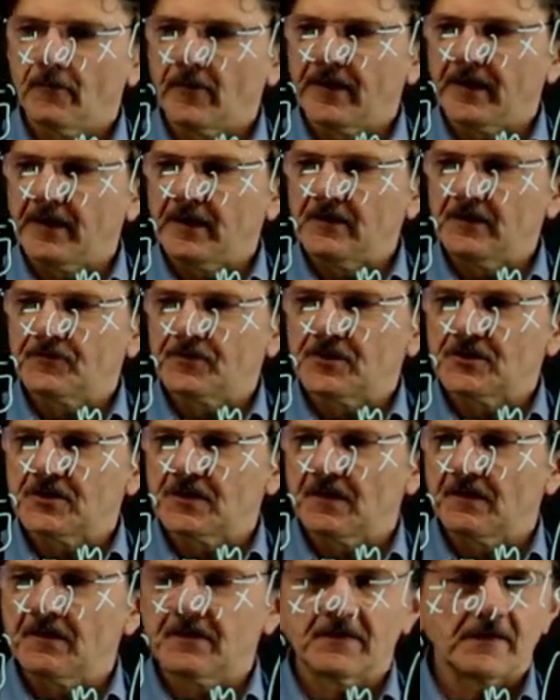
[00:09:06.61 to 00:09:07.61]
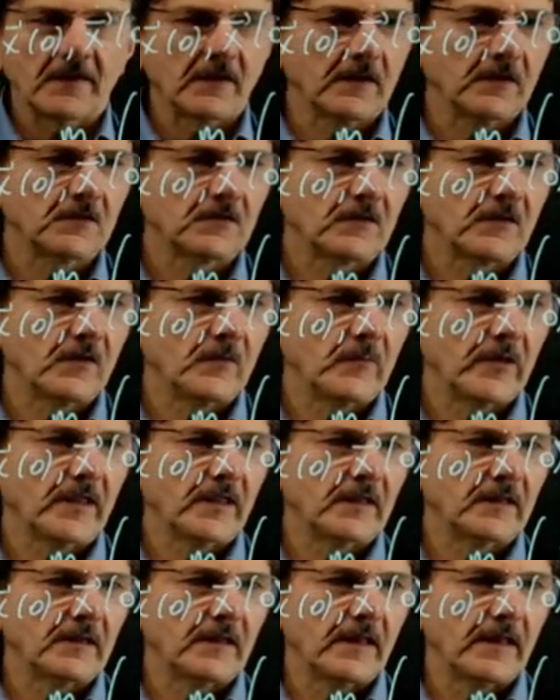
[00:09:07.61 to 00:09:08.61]
when I differentiate the second term, I
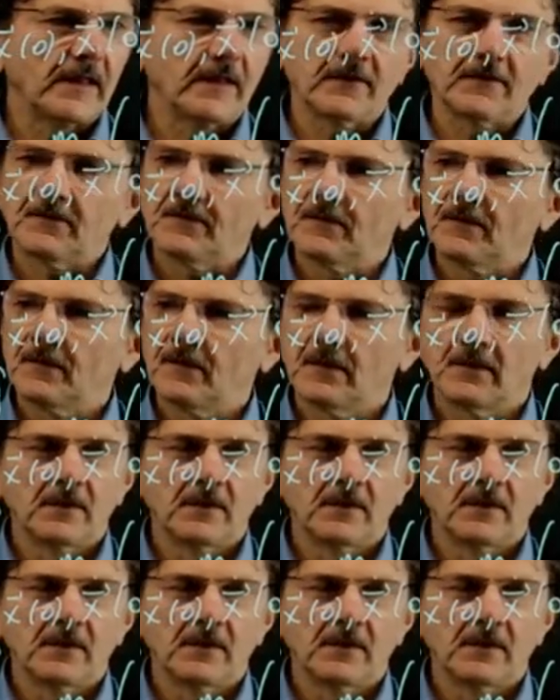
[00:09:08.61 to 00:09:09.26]
get x